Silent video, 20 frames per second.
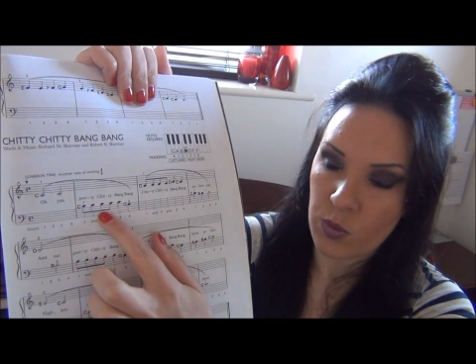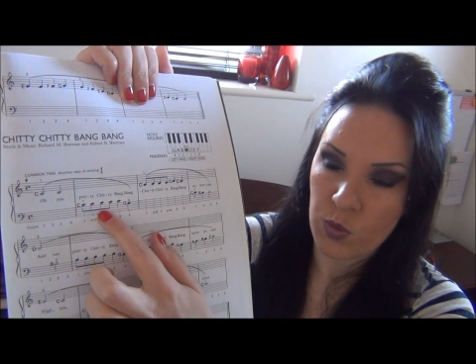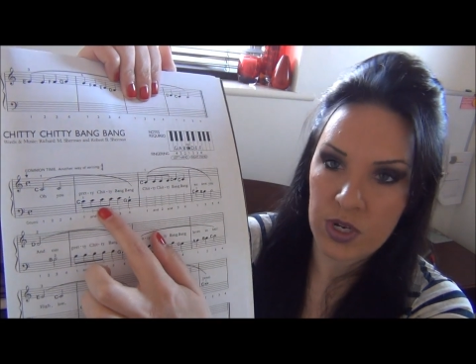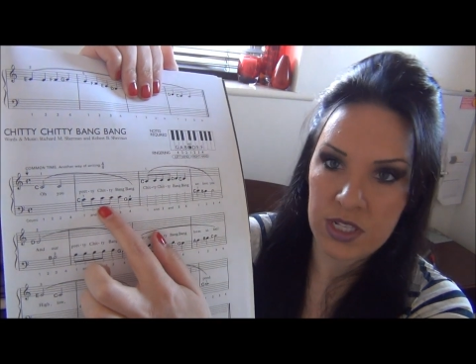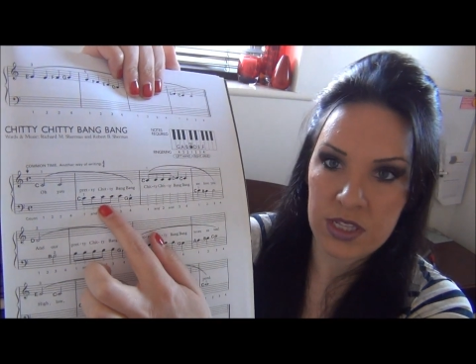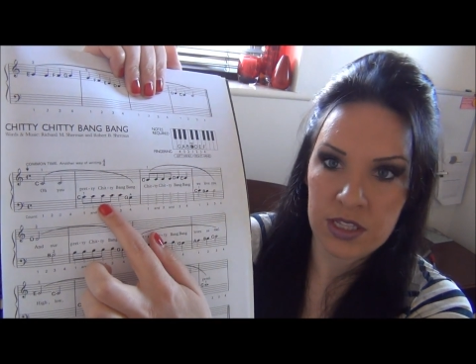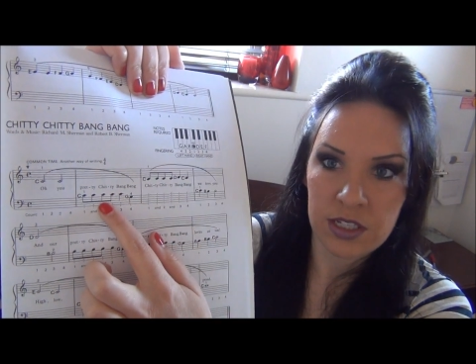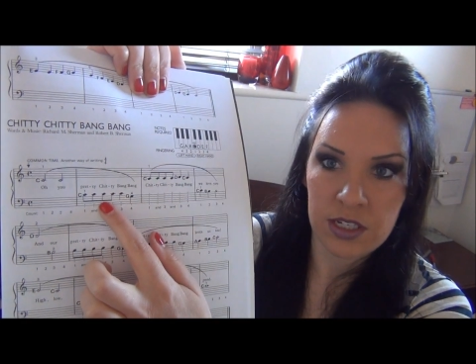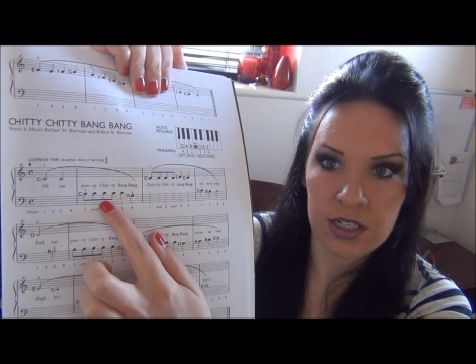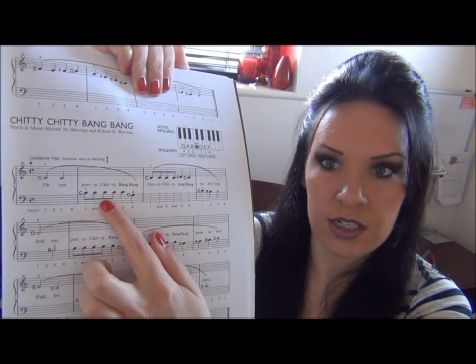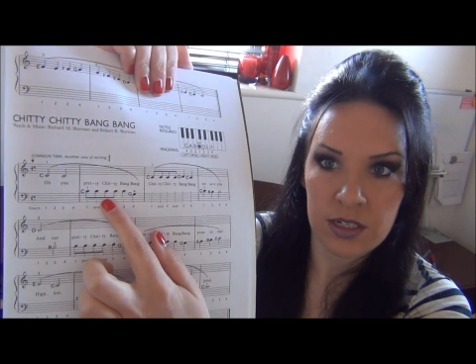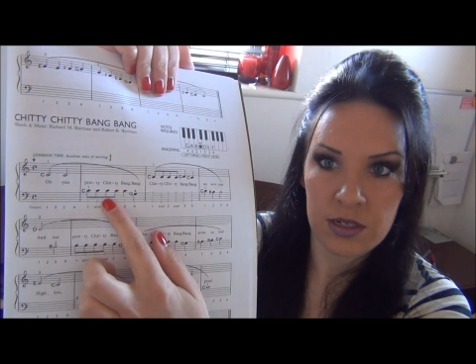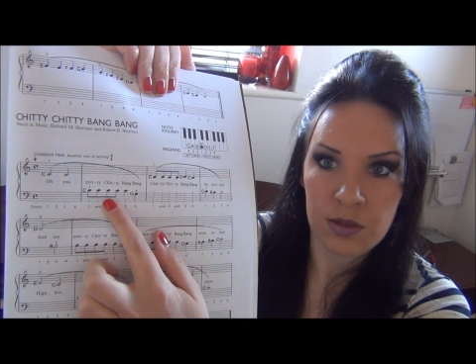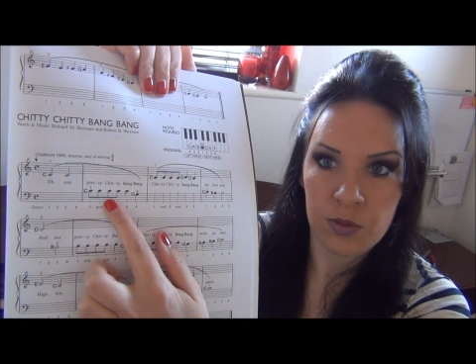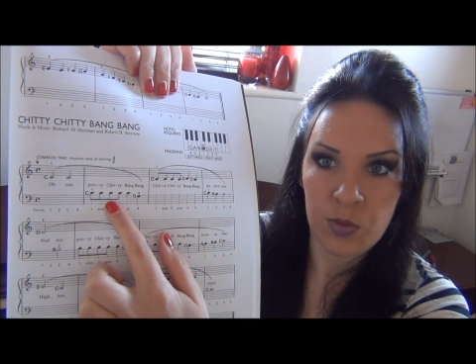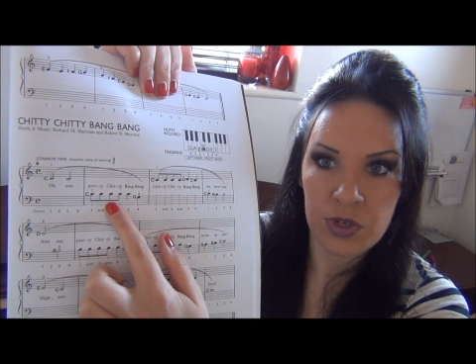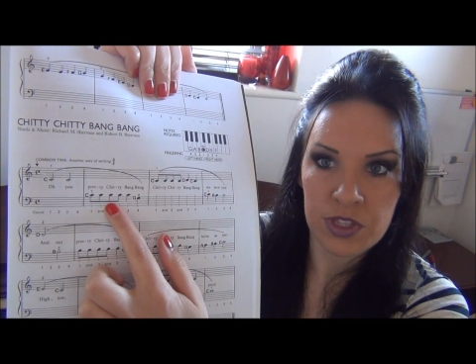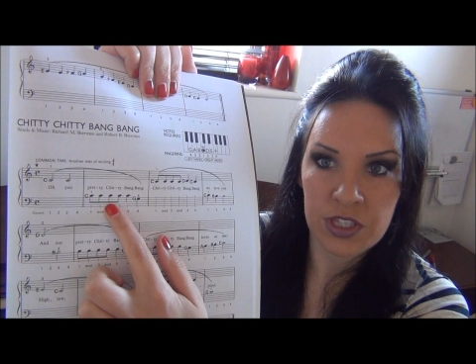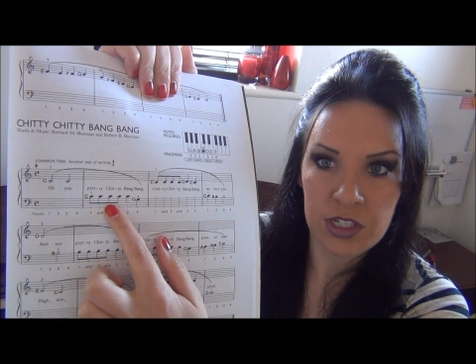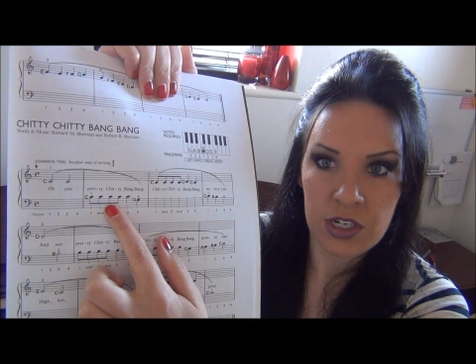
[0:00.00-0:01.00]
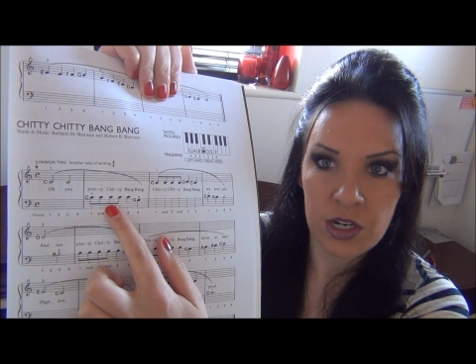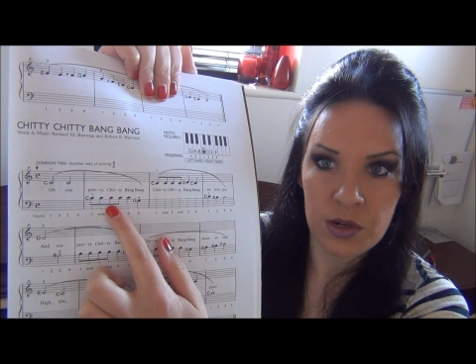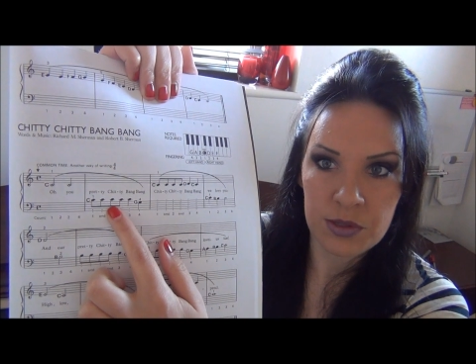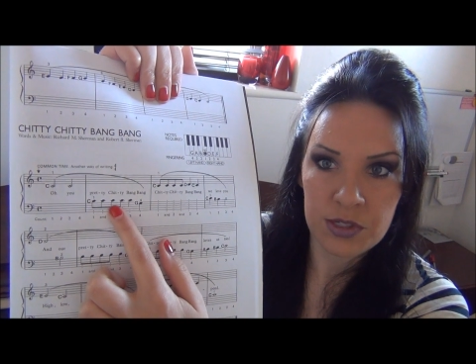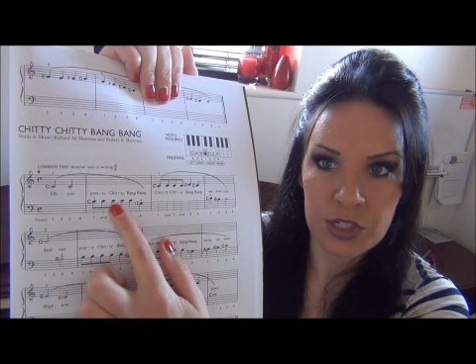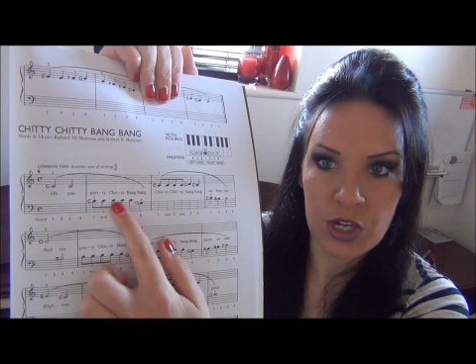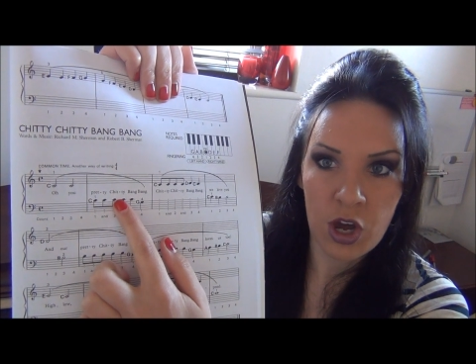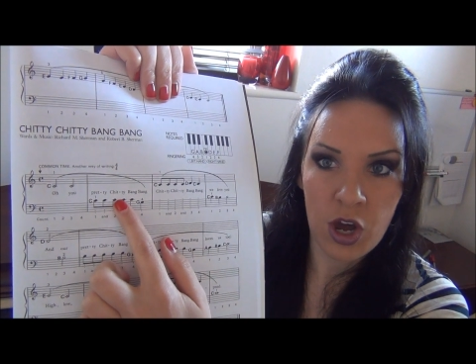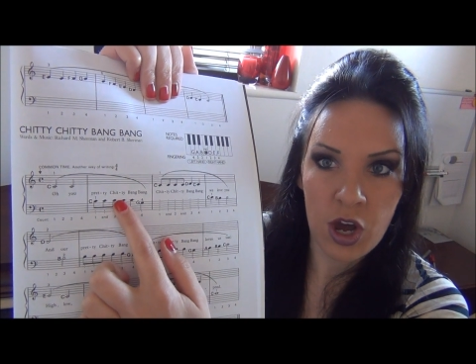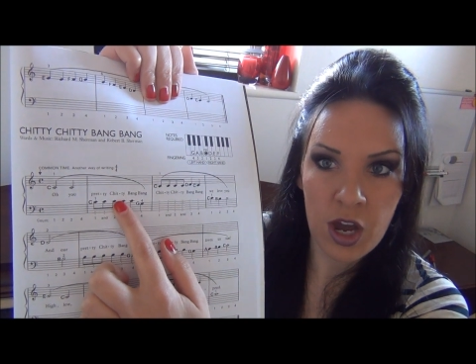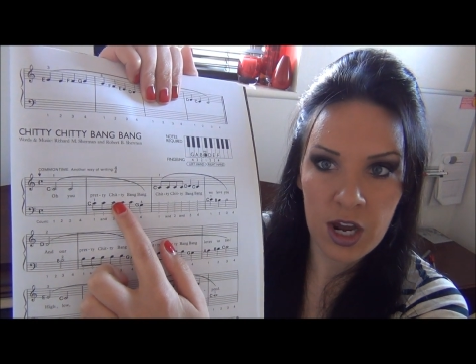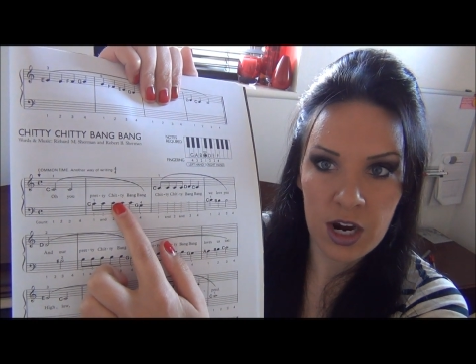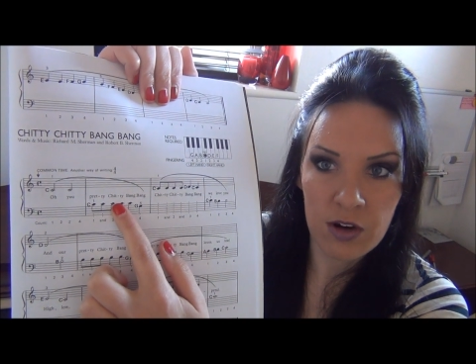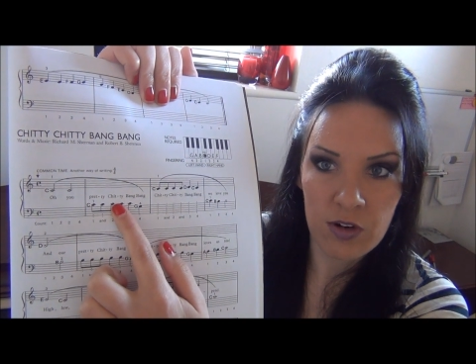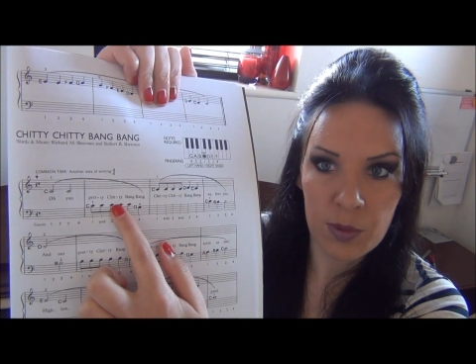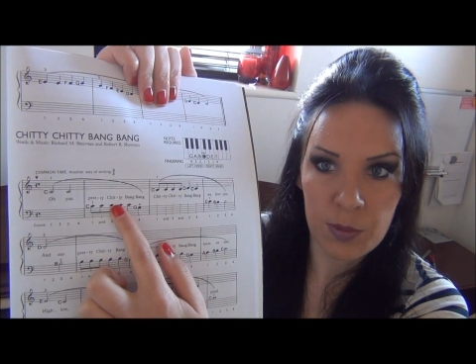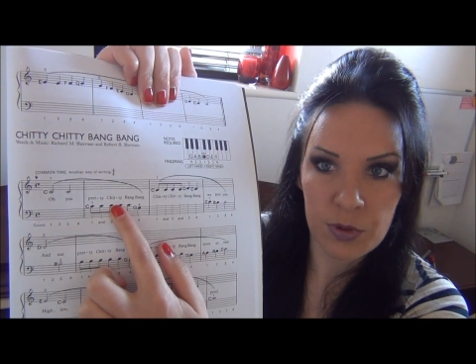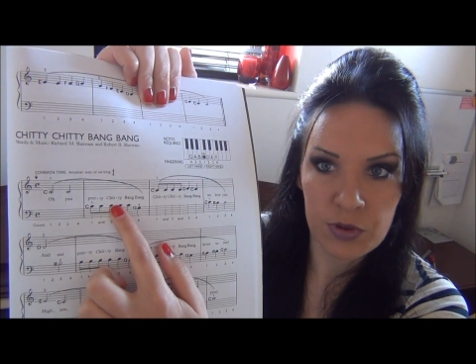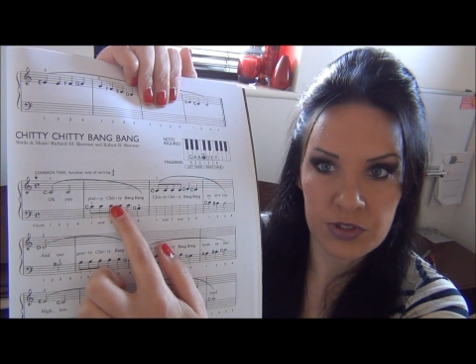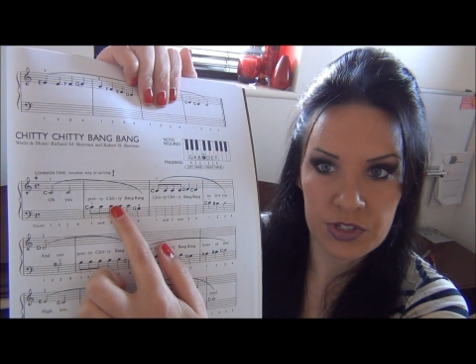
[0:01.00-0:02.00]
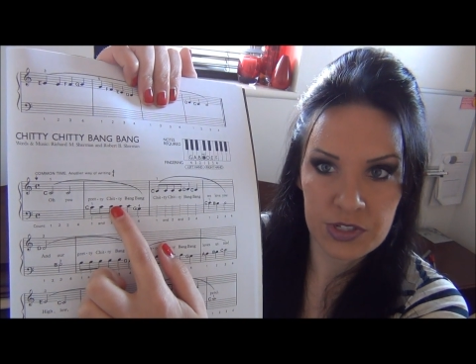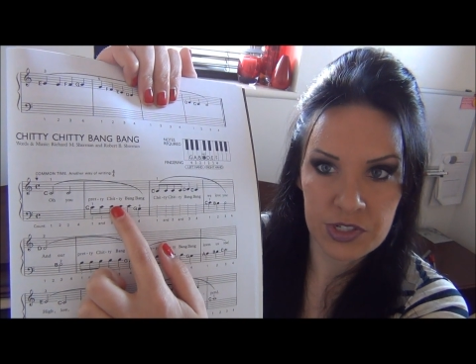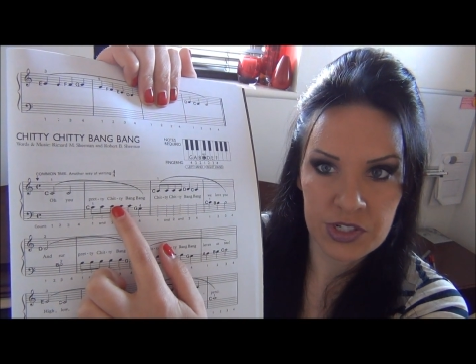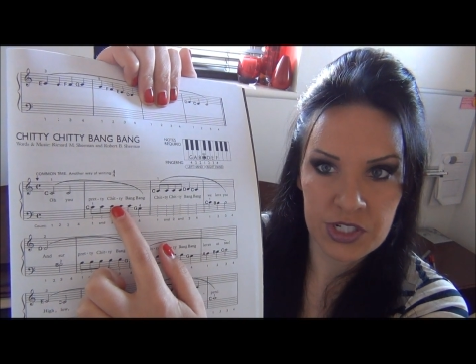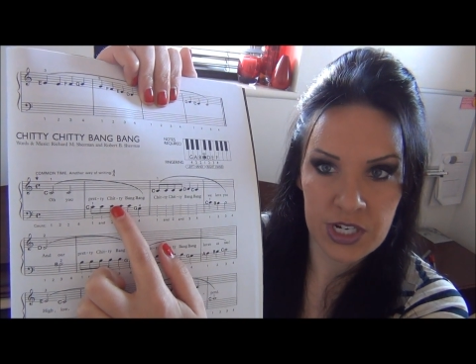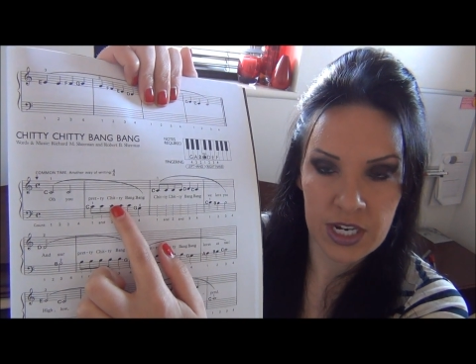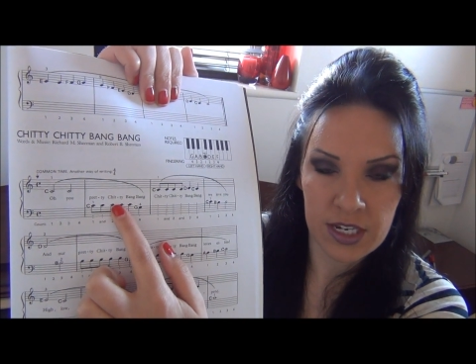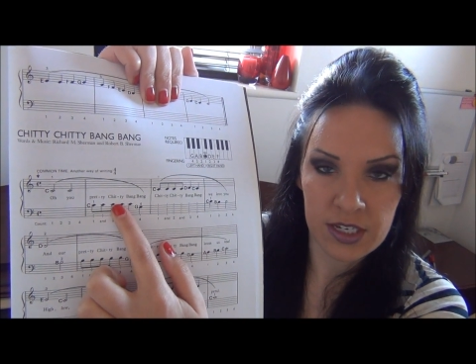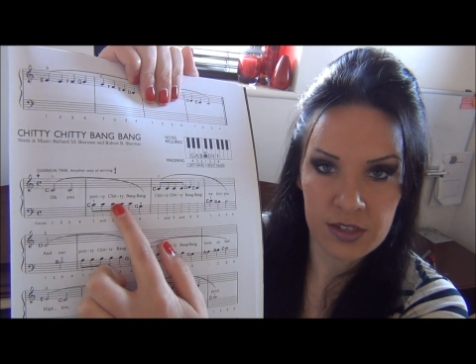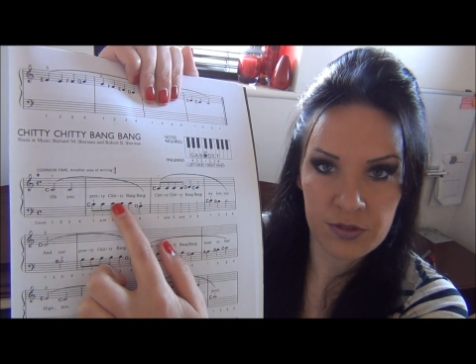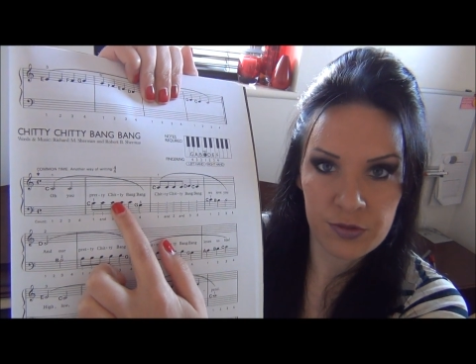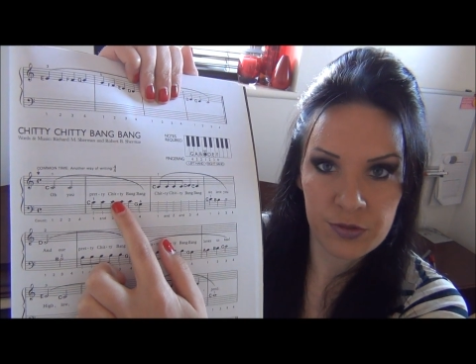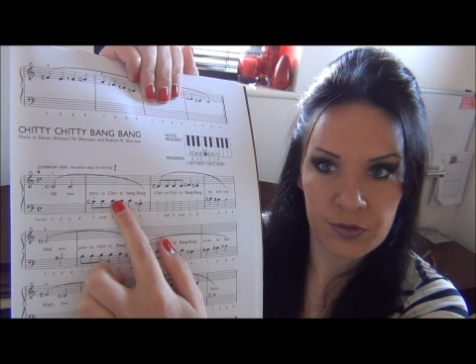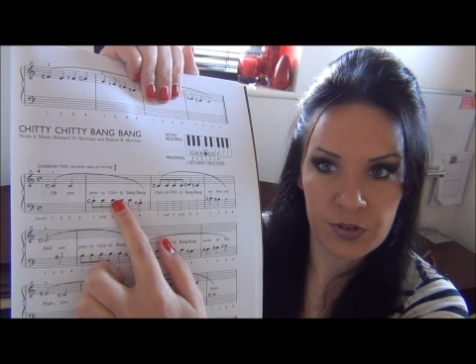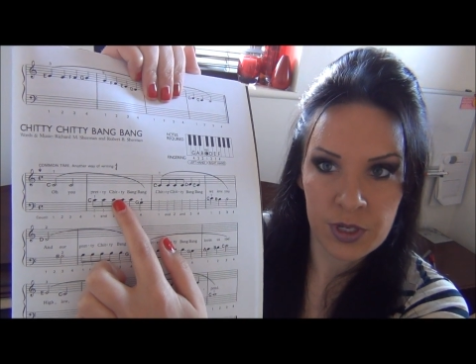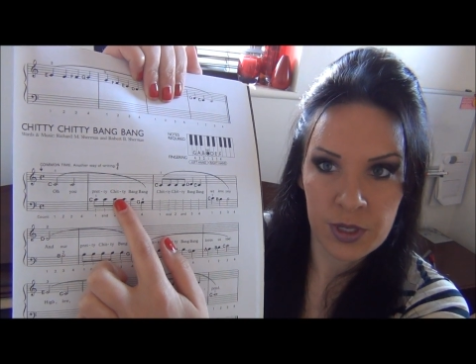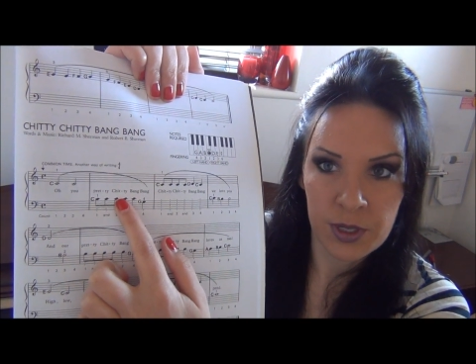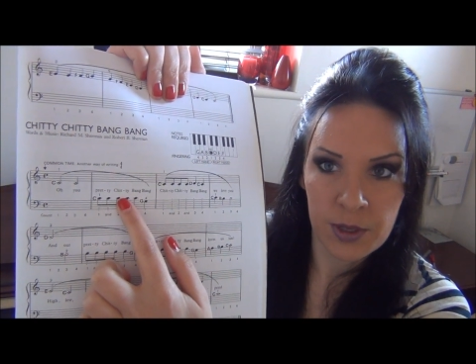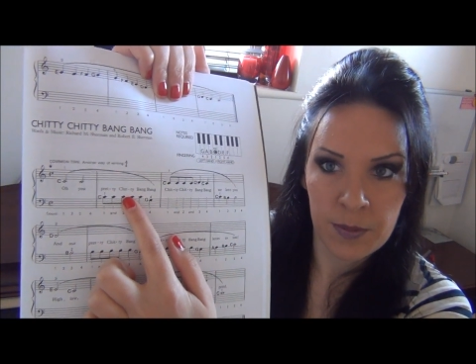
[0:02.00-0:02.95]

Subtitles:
when the notes are higher up on the stave,